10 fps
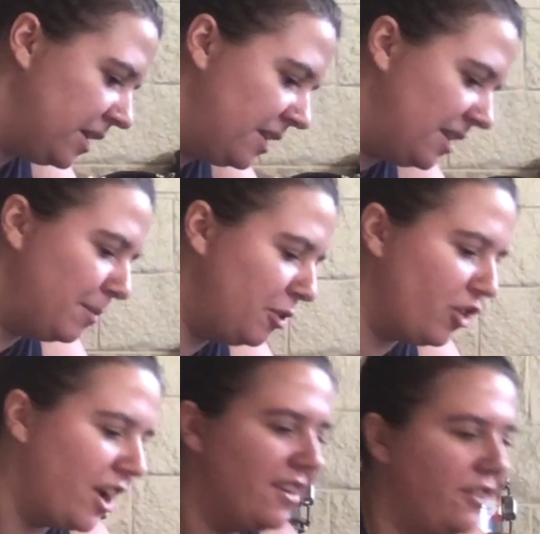Let me
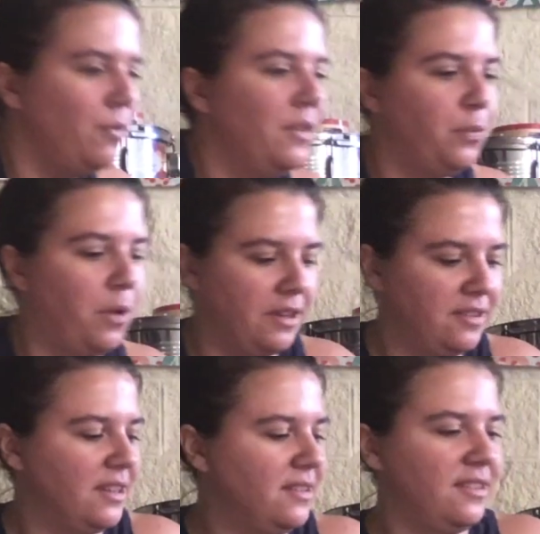try and do this while the
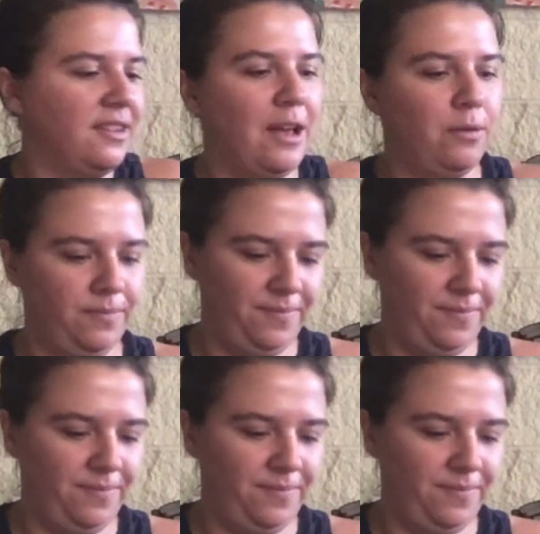sun's still out.